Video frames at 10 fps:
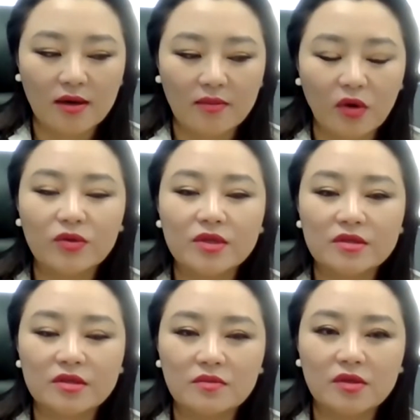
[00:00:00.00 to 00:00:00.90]
all the
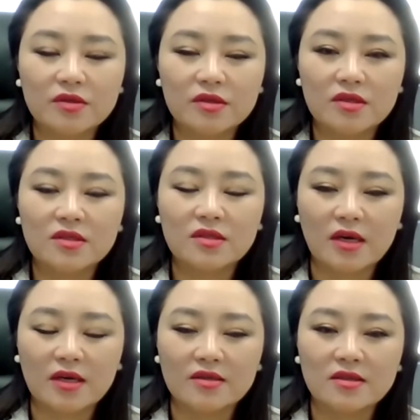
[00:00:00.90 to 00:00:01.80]
symbols,
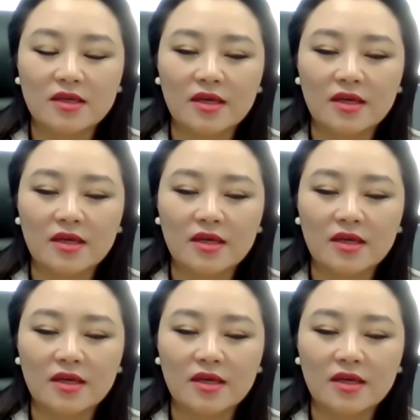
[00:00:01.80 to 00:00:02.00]
science,